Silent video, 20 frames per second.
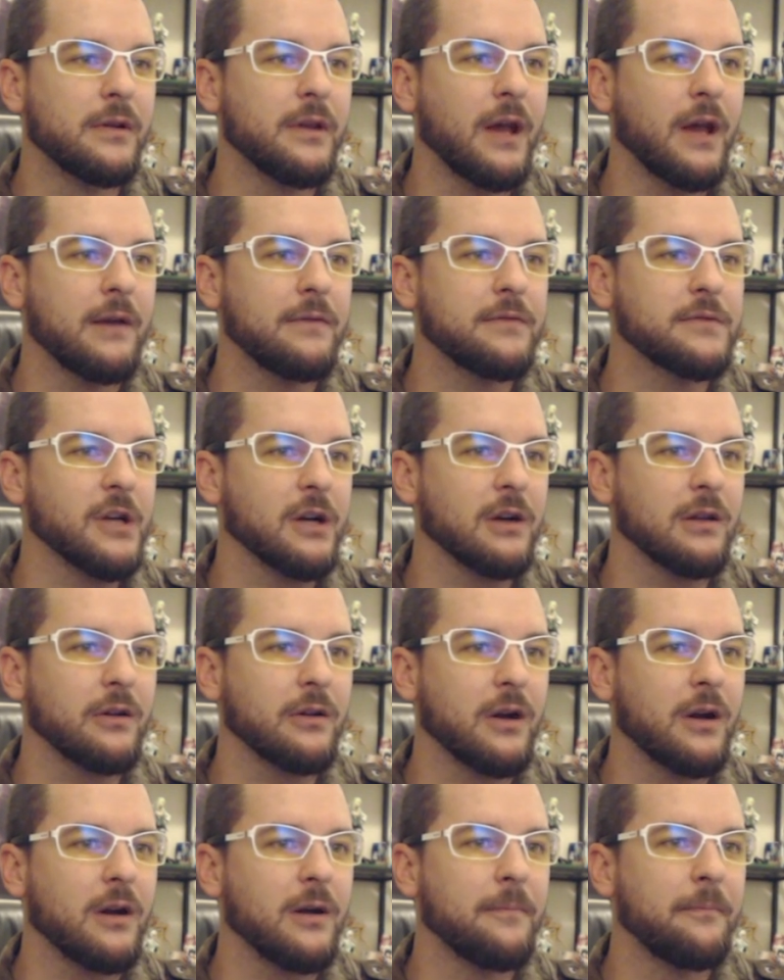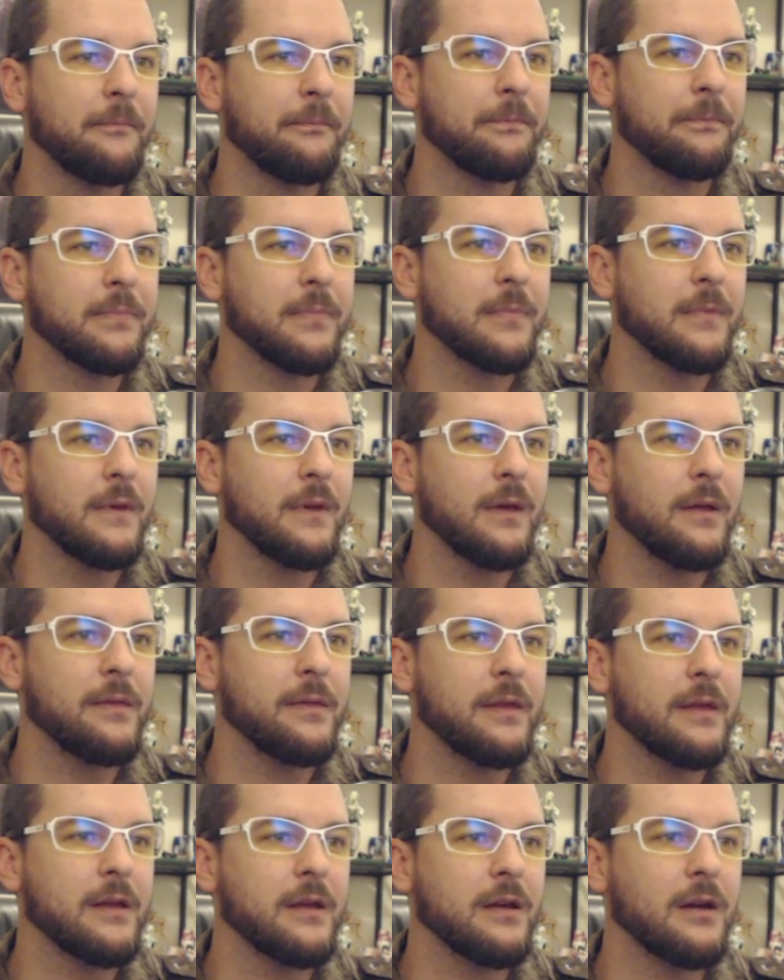Knife Juggler, huh? I
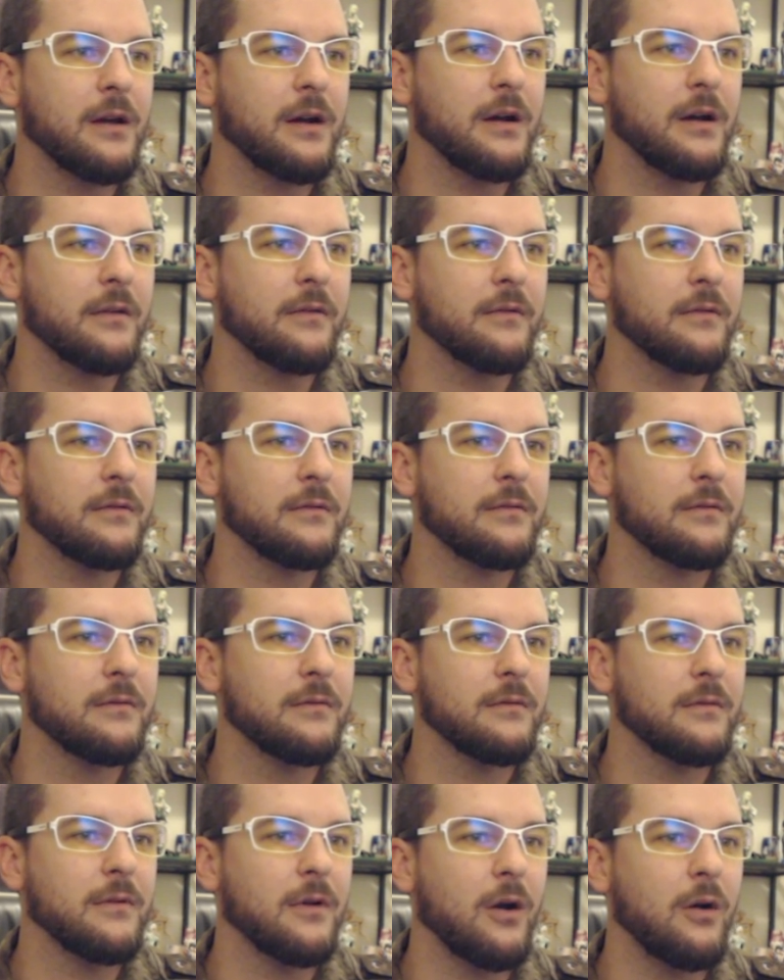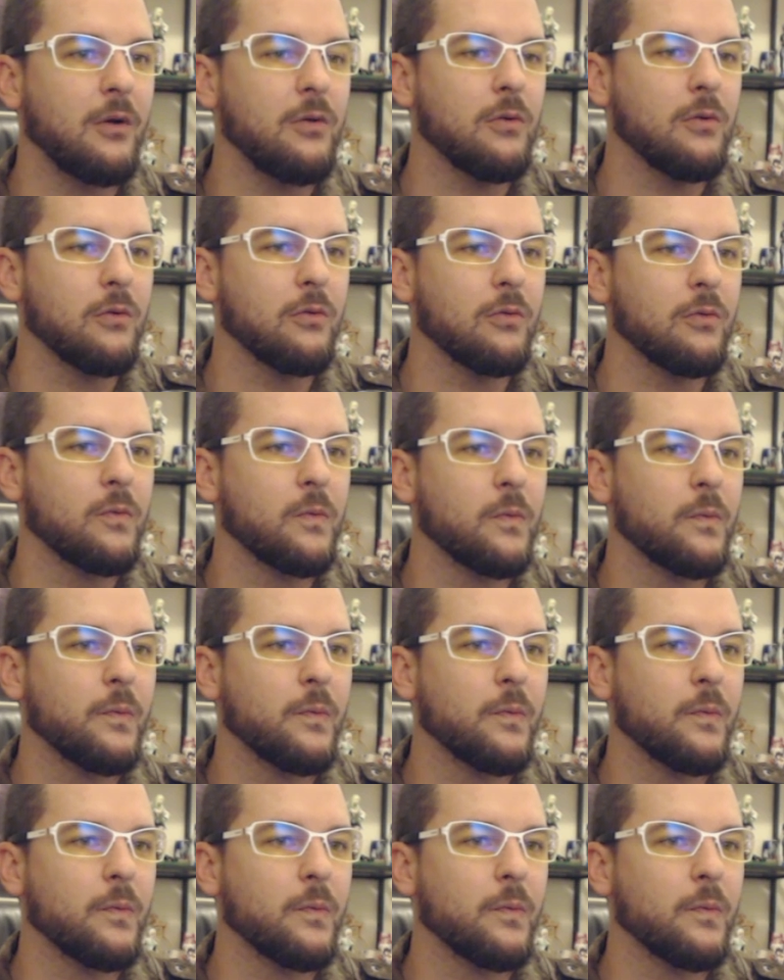think, oh.